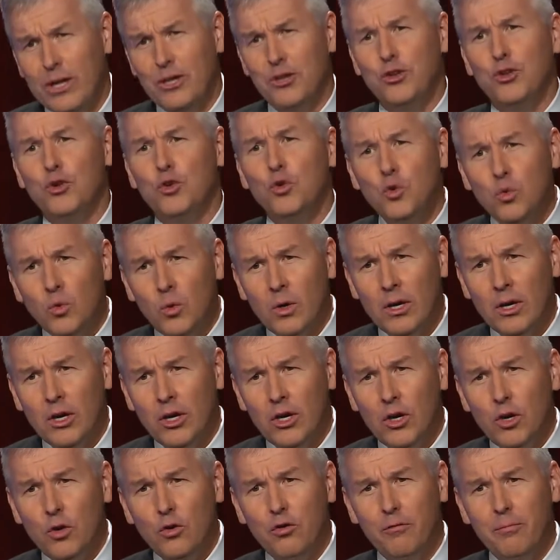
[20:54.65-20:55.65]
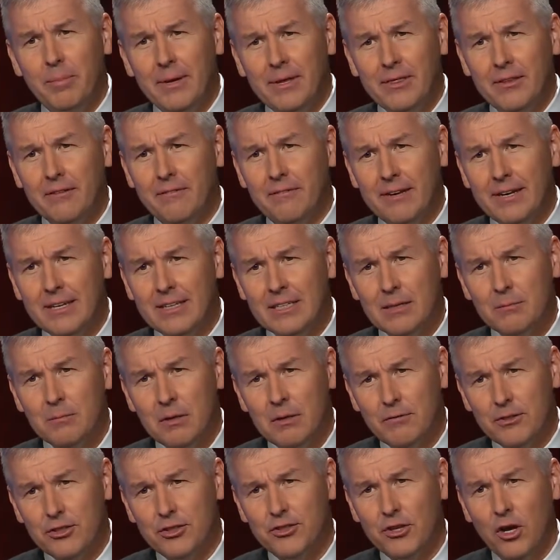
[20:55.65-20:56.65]
do, who've been the victim
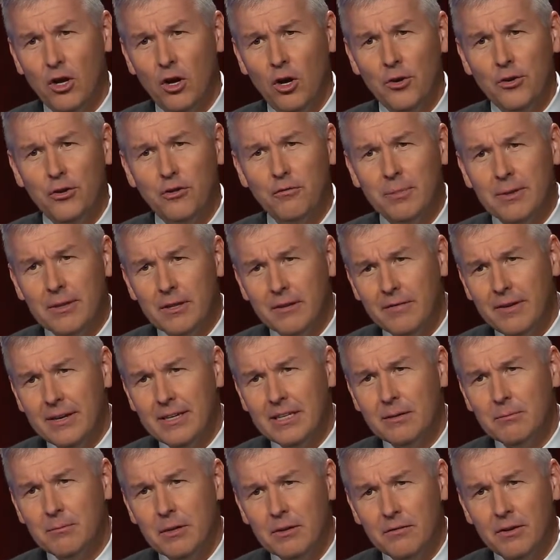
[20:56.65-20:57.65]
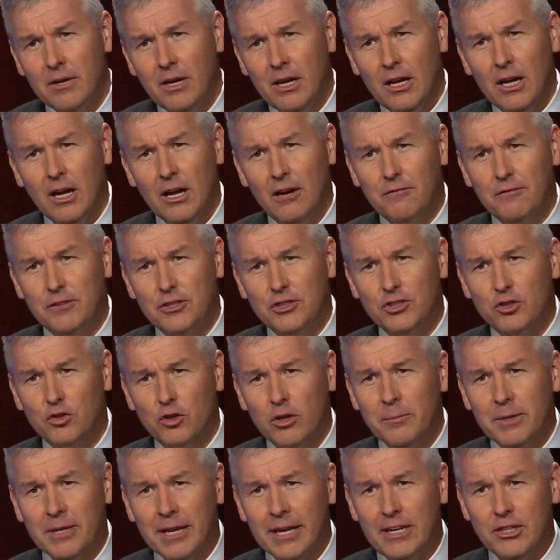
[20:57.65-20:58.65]
of assault, who've been the victim of
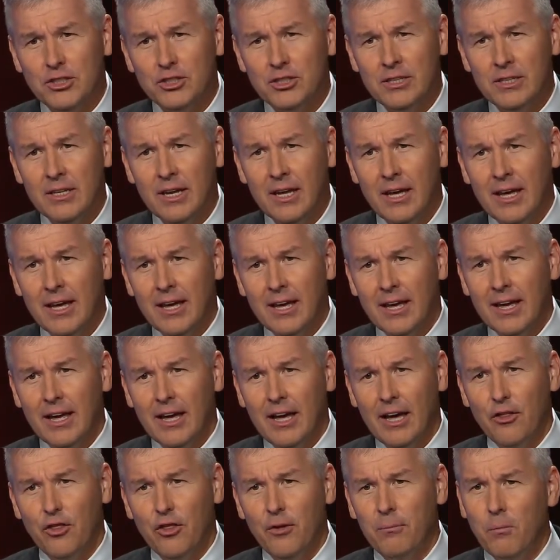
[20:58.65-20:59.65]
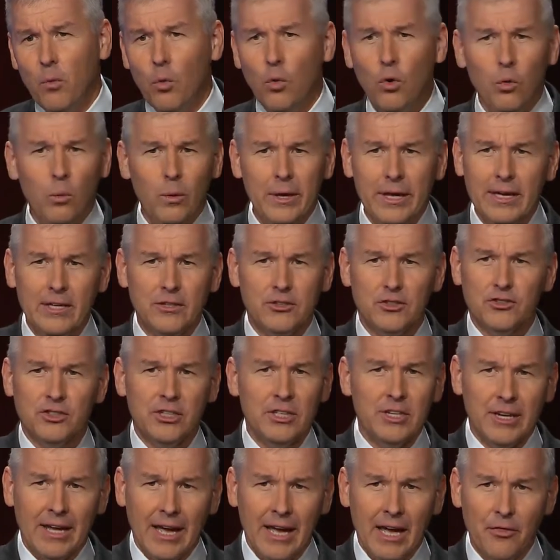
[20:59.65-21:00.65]
discrimination, the more we can
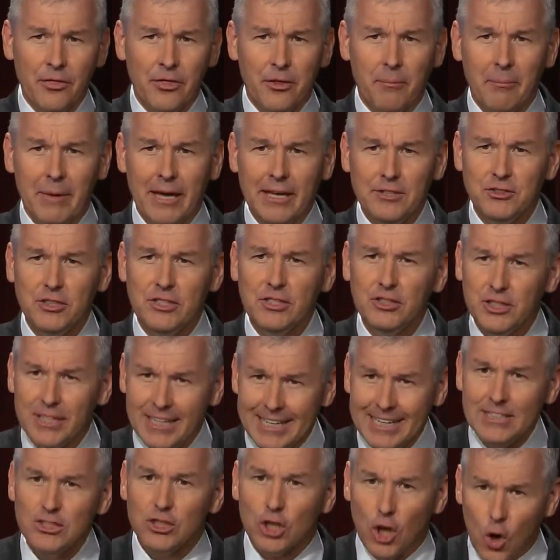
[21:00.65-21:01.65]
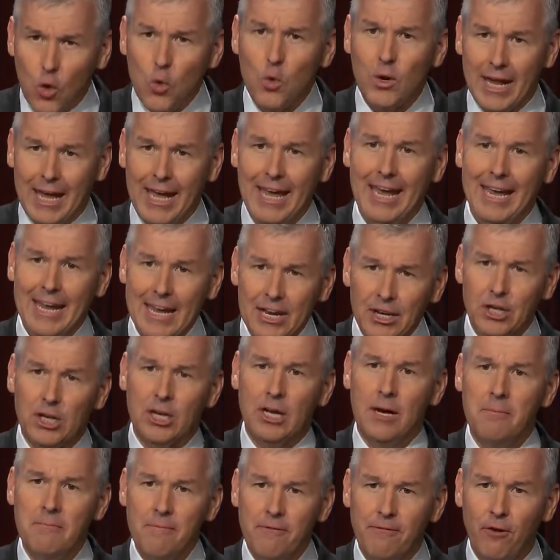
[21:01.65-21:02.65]
send out the message that it's okay to
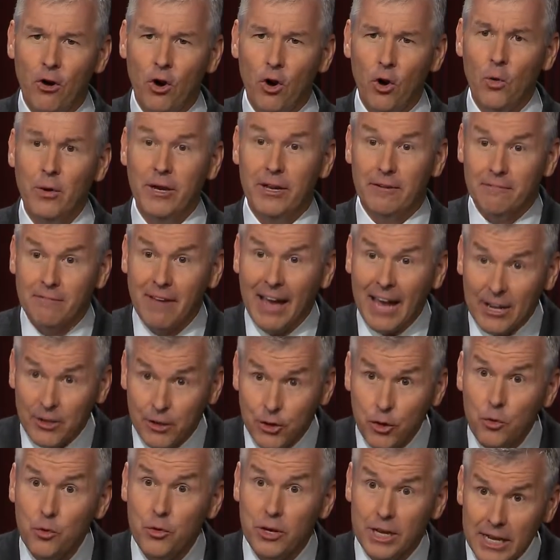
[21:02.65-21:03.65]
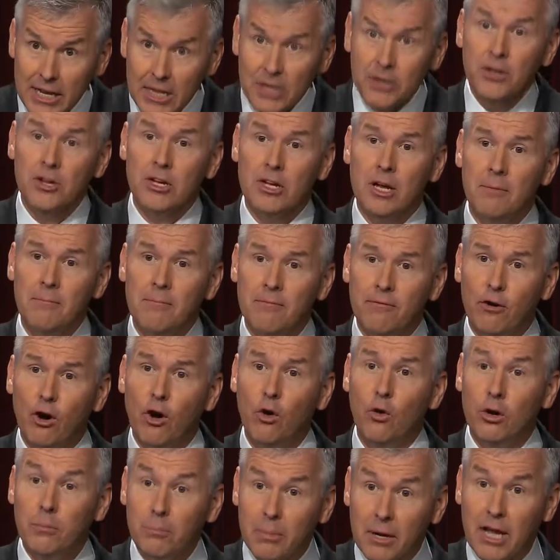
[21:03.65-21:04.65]
come forward. In fact, you need to come
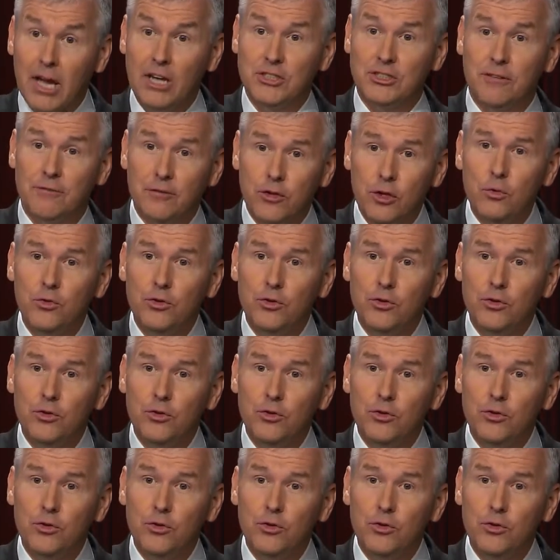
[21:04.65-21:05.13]
forward, because if you